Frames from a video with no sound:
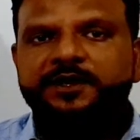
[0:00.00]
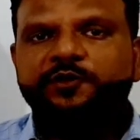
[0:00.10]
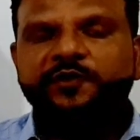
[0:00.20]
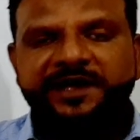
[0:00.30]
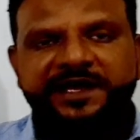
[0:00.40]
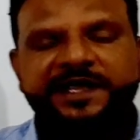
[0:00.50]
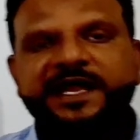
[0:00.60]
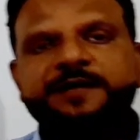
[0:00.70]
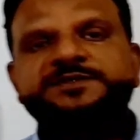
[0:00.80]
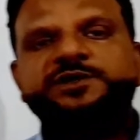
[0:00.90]
20
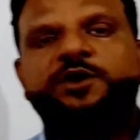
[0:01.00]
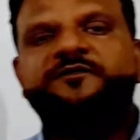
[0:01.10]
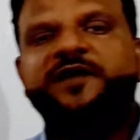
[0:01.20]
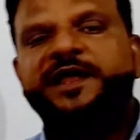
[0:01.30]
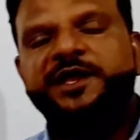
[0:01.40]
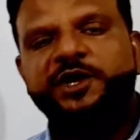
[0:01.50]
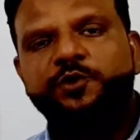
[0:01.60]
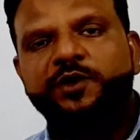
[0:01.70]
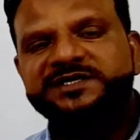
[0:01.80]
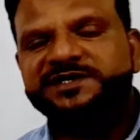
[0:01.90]
grams of
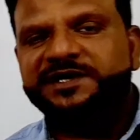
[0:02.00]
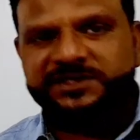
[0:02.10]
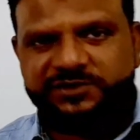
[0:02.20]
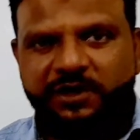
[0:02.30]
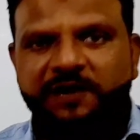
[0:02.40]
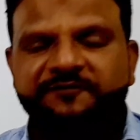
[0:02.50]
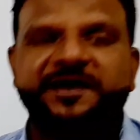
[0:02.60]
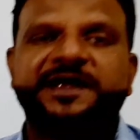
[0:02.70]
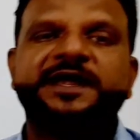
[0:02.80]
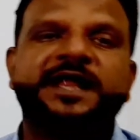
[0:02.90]
NaOH dissolved
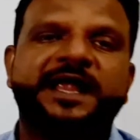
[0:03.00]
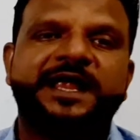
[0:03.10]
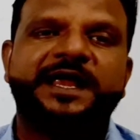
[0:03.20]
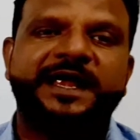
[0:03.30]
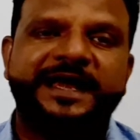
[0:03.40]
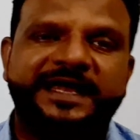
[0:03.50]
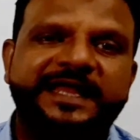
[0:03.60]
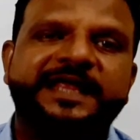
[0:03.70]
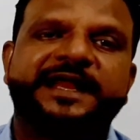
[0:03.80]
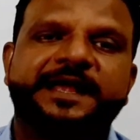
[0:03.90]
in
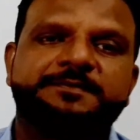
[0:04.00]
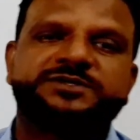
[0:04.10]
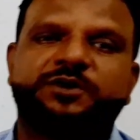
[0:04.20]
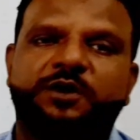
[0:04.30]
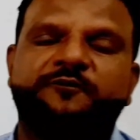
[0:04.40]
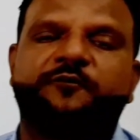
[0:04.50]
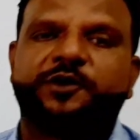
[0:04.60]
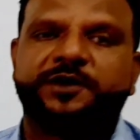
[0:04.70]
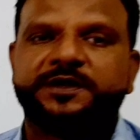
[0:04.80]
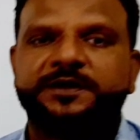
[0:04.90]
80 grams of
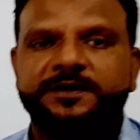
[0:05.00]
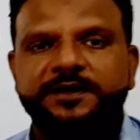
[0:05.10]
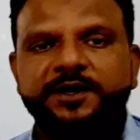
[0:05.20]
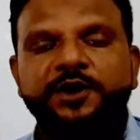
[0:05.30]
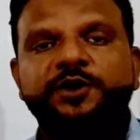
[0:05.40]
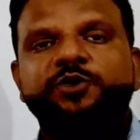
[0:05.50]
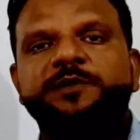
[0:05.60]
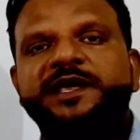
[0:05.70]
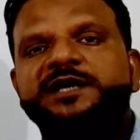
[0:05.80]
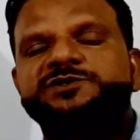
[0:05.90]
water. To
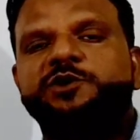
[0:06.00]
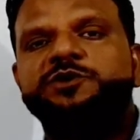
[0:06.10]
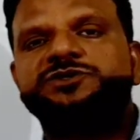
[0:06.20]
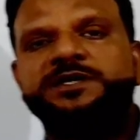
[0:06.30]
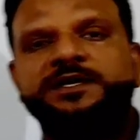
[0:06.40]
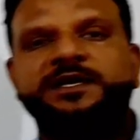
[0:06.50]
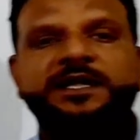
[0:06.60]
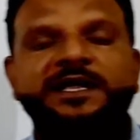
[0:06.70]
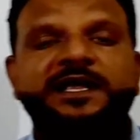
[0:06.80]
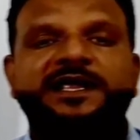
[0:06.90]
make a solution,
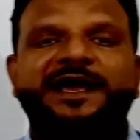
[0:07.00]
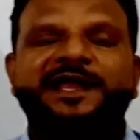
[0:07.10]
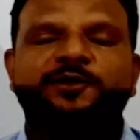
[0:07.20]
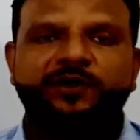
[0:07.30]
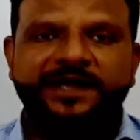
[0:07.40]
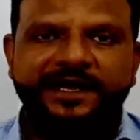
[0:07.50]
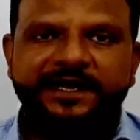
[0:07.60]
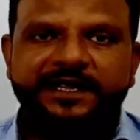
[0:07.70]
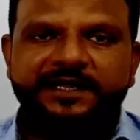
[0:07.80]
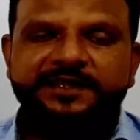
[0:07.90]

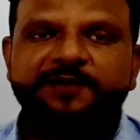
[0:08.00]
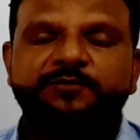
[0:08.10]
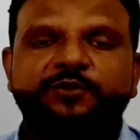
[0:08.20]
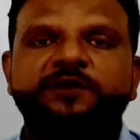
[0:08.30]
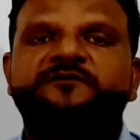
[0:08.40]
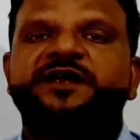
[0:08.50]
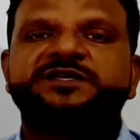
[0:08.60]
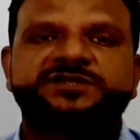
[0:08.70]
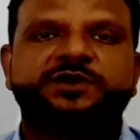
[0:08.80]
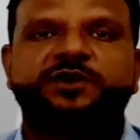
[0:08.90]
calculate the mole
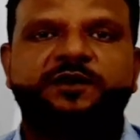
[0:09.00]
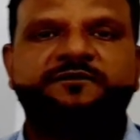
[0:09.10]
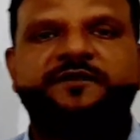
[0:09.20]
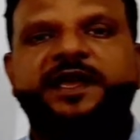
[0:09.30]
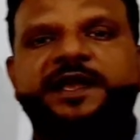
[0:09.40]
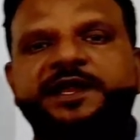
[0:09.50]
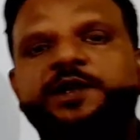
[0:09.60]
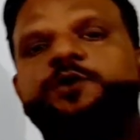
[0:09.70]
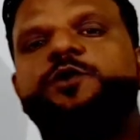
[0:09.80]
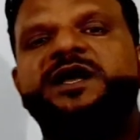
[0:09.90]
fraction of
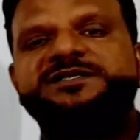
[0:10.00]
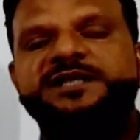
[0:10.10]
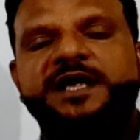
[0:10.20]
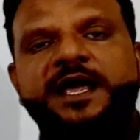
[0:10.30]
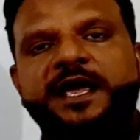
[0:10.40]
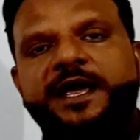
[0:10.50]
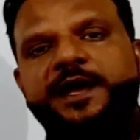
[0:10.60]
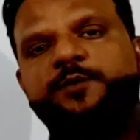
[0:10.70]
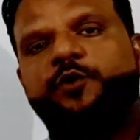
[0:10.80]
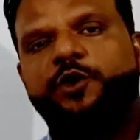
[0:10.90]
NaOH
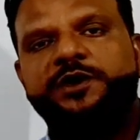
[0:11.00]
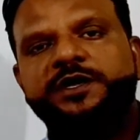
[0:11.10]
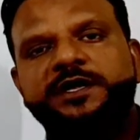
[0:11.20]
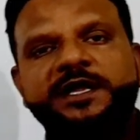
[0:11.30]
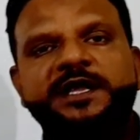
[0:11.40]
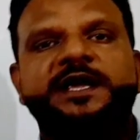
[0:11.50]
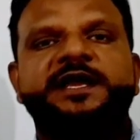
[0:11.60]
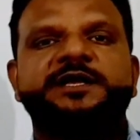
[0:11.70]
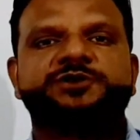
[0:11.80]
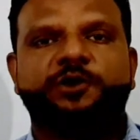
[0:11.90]
and water
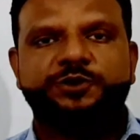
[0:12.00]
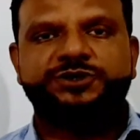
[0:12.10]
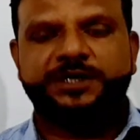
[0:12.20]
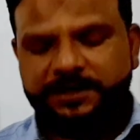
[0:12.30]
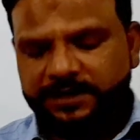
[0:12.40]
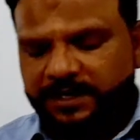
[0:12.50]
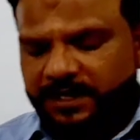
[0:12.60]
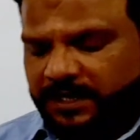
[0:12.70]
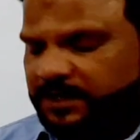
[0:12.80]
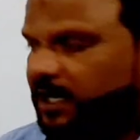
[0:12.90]
in a solution.
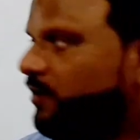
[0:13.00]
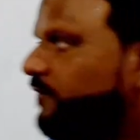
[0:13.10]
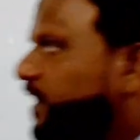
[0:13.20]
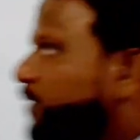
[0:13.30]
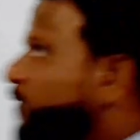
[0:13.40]
Now we are